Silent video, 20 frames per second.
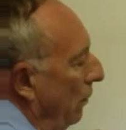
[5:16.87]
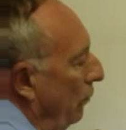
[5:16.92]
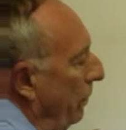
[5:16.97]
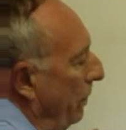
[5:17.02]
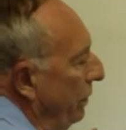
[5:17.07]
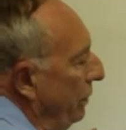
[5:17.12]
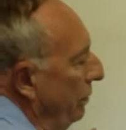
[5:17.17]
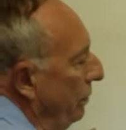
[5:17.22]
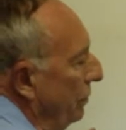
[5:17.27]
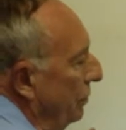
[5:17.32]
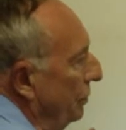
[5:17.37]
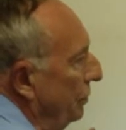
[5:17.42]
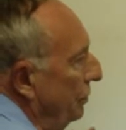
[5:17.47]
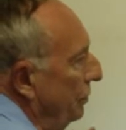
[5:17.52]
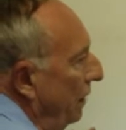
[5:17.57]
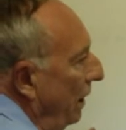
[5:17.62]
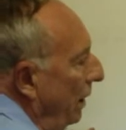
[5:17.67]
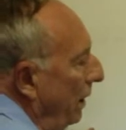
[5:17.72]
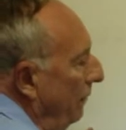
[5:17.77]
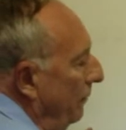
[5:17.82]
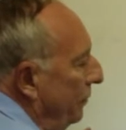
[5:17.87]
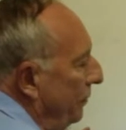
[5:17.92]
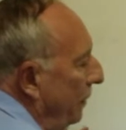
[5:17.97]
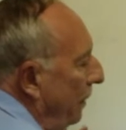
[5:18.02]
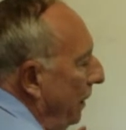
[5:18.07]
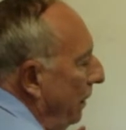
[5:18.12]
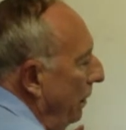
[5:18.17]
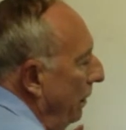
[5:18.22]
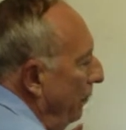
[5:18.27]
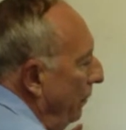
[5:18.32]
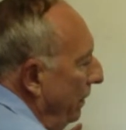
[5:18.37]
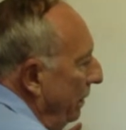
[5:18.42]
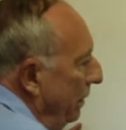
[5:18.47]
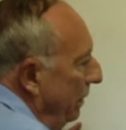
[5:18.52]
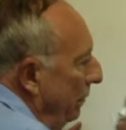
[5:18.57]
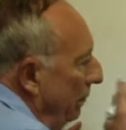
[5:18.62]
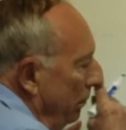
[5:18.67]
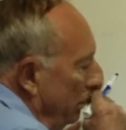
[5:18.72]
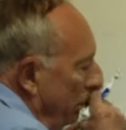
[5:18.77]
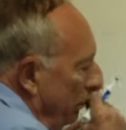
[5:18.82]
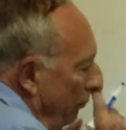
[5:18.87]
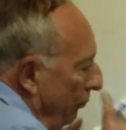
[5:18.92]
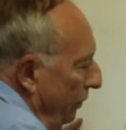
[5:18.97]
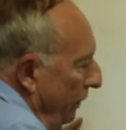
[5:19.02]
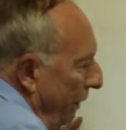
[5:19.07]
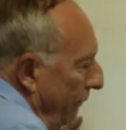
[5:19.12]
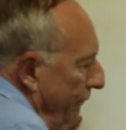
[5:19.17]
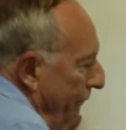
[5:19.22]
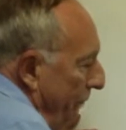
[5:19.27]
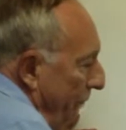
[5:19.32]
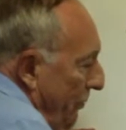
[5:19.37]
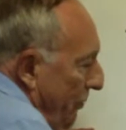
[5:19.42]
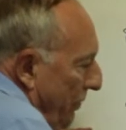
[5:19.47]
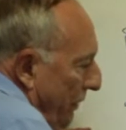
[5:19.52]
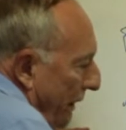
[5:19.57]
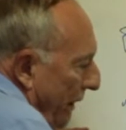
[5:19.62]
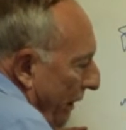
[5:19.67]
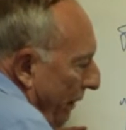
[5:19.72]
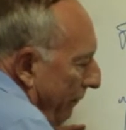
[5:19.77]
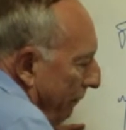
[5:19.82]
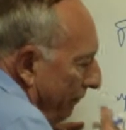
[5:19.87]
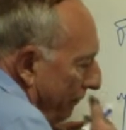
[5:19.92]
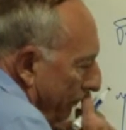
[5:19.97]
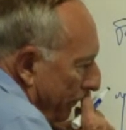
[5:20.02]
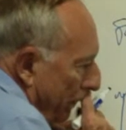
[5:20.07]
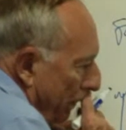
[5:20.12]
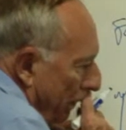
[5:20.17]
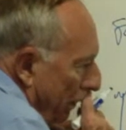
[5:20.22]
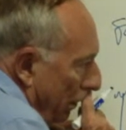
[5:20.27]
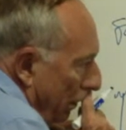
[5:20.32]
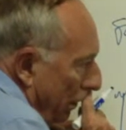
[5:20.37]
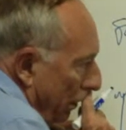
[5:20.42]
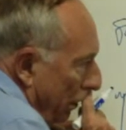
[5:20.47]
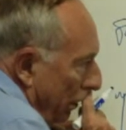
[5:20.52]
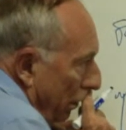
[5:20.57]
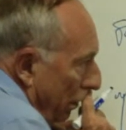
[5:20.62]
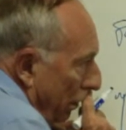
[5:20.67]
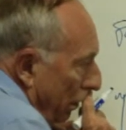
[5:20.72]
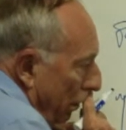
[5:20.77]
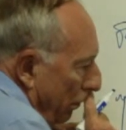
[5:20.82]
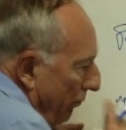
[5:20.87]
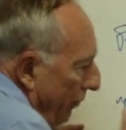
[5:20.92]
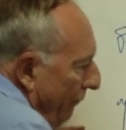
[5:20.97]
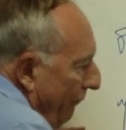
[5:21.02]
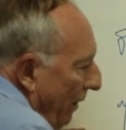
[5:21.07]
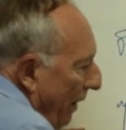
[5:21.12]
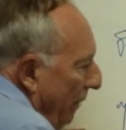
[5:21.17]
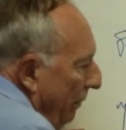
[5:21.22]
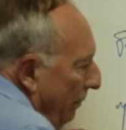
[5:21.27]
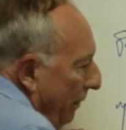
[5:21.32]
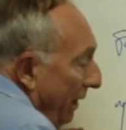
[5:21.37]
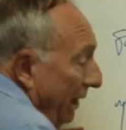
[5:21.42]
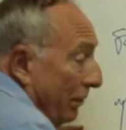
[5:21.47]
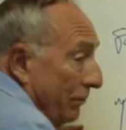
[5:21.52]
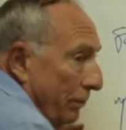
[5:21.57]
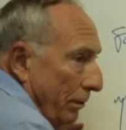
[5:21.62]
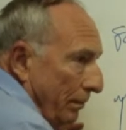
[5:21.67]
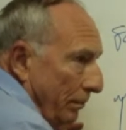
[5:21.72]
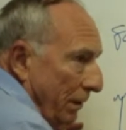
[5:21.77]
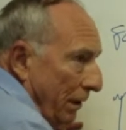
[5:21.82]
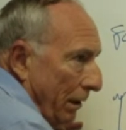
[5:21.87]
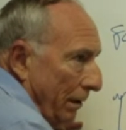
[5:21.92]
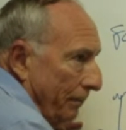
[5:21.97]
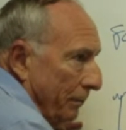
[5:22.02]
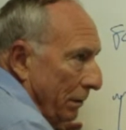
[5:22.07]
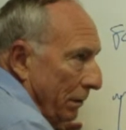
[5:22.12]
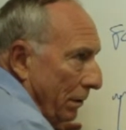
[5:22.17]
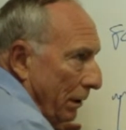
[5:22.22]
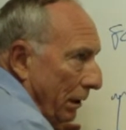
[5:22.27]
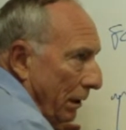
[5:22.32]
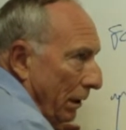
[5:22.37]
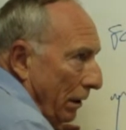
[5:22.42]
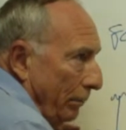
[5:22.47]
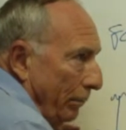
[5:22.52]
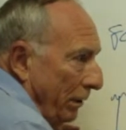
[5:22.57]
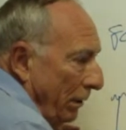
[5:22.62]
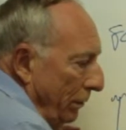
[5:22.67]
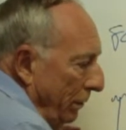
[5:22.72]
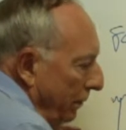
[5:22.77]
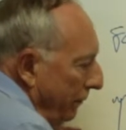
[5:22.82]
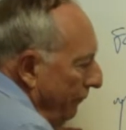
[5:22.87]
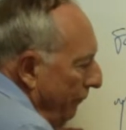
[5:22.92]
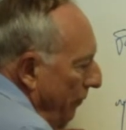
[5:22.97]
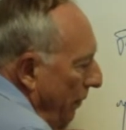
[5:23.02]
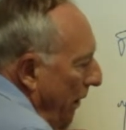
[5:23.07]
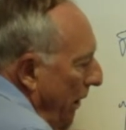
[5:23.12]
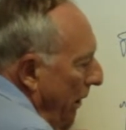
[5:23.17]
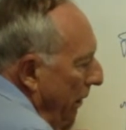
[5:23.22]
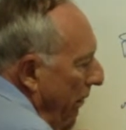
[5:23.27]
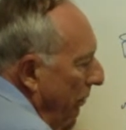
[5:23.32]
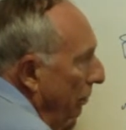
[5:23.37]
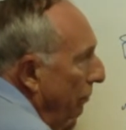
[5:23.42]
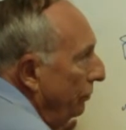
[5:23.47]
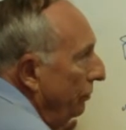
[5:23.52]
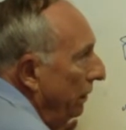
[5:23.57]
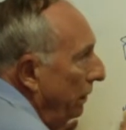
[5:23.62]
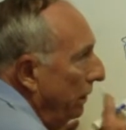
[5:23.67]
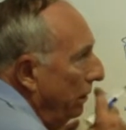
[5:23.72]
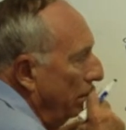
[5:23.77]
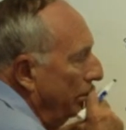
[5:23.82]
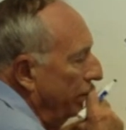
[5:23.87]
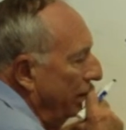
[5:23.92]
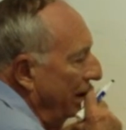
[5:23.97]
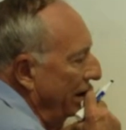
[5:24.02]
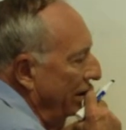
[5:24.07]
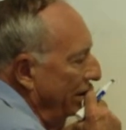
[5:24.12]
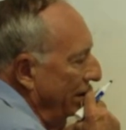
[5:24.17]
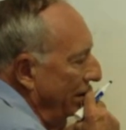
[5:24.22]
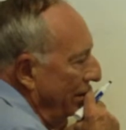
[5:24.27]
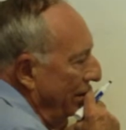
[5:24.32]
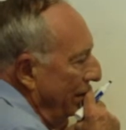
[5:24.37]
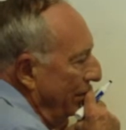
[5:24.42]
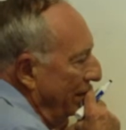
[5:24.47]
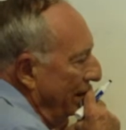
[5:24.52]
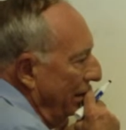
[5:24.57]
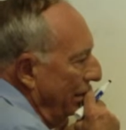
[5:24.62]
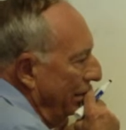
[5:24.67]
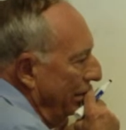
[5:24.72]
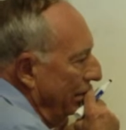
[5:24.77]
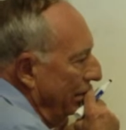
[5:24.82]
We do the same thing that we did with that first dive. We've got our maximum depth. Now we look for our no decompression limit.